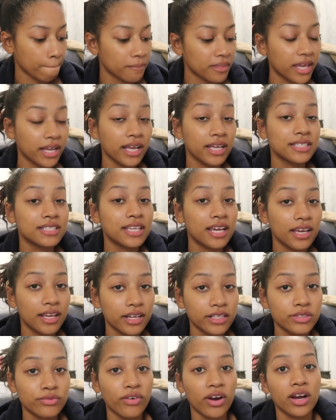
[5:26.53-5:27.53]
like I said,
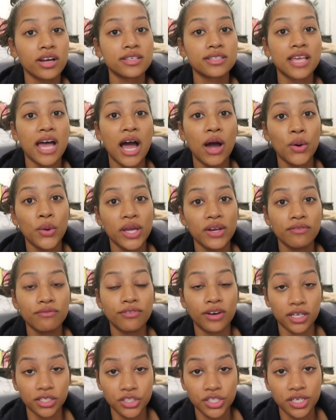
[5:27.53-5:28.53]
as far as how it
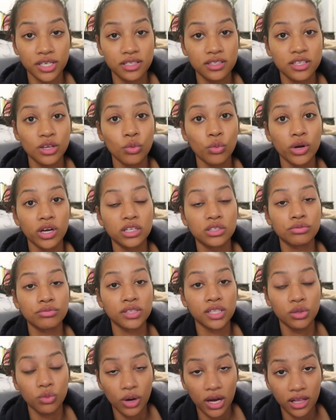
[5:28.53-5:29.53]
functions, it works
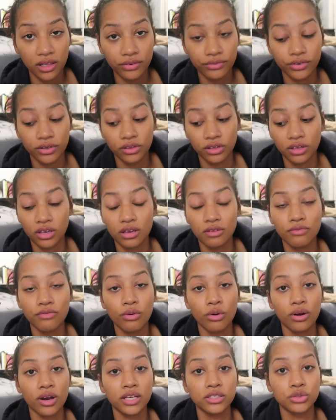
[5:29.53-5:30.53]
really well if you're looking
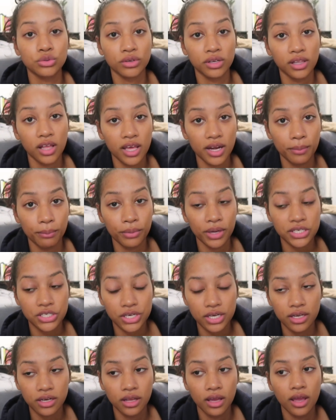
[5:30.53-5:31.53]
for a drill on a
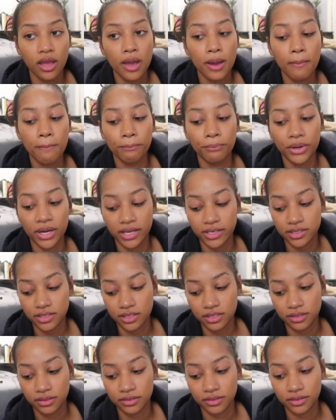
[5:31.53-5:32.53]
budget.
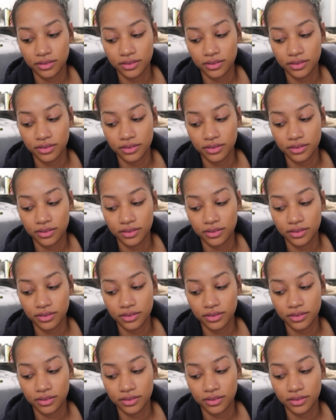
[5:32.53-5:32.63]
But